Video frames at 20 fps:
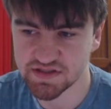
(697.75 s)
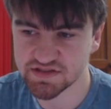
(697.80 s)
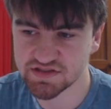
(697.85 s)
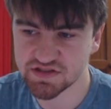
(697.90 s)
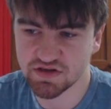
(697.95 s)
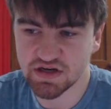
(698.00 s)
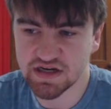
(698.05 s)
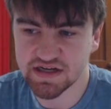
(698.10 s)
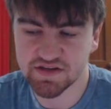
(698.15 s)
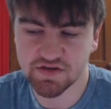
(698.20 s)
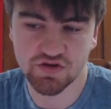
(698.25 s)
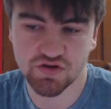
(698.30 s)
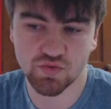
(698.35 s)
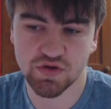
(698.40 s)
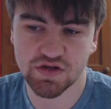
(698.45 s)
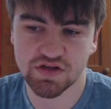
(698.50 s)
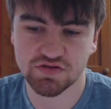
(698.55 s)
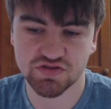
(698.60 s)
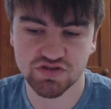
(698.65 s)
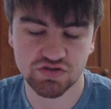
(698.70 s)
So I
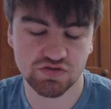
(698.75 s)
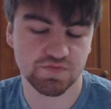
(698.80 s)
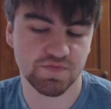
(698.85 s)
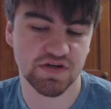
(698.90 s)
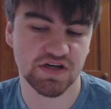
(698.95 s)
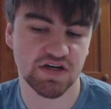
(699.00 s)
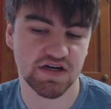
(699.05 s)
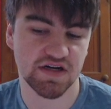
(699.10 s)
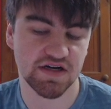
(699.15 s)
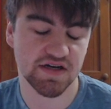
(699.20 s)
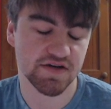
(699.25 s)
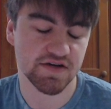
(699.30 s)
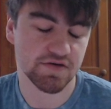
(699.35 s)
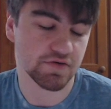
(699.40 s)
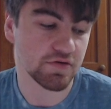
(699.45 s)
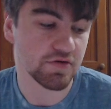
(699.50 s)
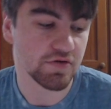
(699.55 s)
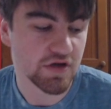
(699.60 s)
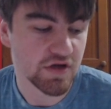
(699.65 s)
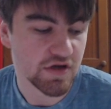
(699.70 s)
what I'll do, but
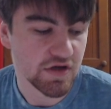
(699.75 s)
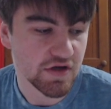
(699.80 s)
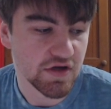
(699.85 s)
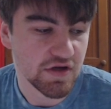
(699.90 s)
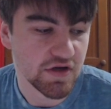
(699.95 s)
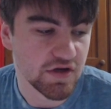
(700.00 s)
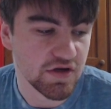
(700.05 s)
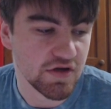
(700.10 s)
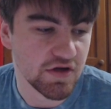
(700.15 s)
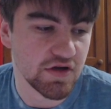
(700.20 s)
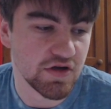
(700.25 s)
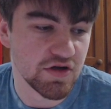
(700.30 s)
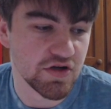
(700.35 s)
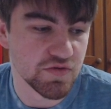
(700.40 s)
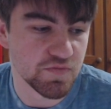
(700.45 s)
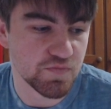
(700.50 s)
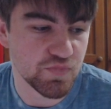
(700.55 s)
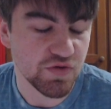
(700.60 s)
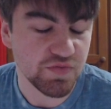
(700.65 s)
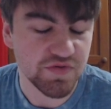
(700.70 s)
I'll
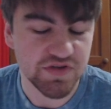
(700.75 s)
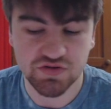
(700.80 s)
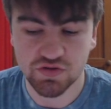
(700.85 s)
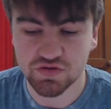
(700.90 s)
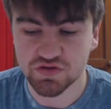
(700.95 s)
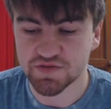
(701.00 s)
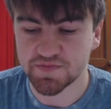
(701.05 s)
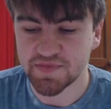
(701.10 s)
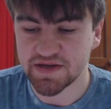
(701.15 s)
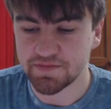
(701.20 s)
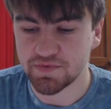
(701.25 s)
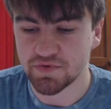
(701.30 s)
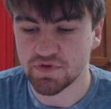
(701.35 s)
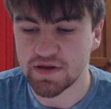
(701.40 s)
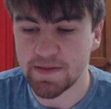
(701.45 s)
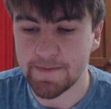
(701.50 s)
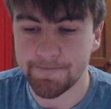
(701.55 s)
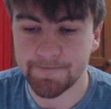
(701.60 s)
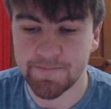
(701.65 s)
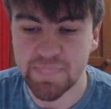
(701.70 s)
probably talk to people
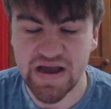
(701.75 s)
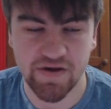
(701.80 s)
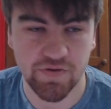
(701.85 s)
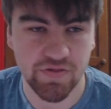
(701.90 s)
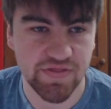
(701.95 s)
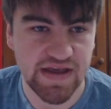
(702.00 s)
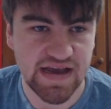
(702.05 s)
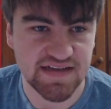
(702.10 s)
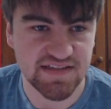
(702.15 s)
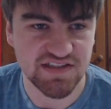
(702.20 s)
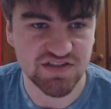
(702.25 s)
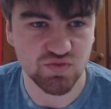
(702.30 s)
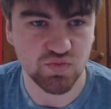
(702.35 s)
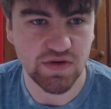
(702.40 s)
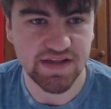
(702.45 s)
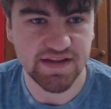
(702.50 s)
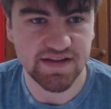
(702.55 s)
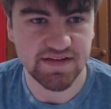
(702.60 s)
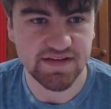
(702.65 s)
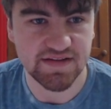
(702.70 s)
about that
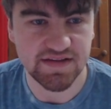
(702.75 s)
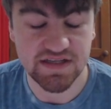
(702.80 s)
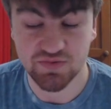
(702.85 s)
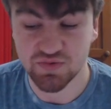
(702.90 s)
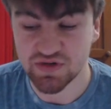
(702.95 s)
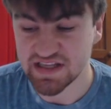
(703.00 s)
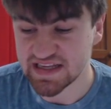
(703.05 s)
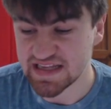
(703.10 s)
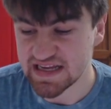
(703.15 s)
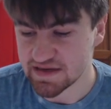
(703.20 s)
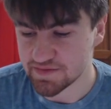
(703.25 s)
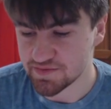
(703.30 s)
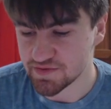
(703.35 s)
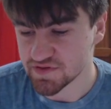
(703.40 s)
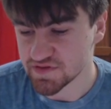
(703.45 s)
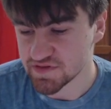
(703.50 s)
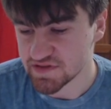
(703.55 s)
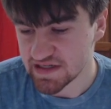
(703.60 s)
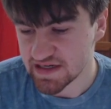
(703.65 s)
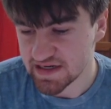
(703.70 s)
when it
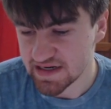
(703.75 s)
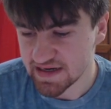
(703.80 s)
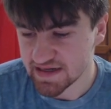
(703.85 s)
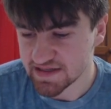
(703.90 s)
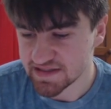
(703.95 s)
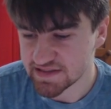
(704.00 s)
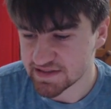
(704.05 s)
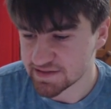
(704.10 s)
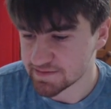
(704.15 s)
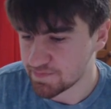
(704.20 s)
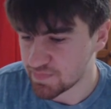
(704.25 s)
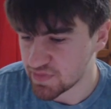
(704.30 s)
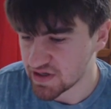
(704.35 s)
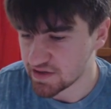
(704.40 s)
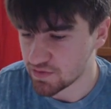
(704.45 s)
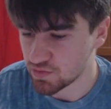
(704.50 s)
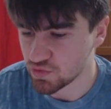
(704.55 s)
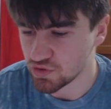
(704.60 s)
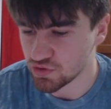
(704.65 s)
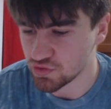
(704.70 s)
happens, I guess.
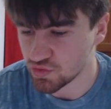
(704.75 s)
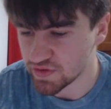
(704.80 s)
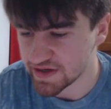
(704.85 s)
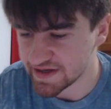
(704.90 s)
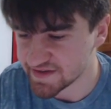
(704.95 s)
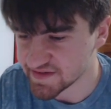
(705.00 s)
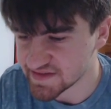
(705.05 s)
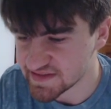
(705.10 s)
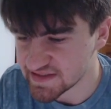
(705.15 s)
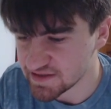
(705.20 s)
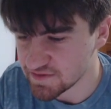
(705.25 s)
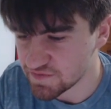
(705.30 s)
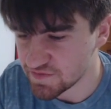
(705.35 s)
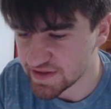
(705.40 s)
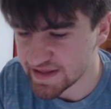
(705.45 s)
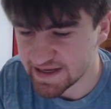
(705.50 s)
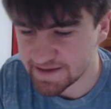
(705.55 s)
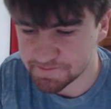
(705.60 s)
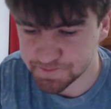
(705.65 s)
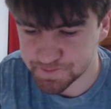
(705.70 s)
But we'll wait and see for
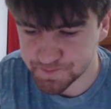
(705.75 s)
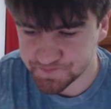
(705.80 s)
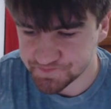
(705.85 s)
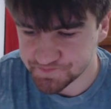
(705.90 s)
that.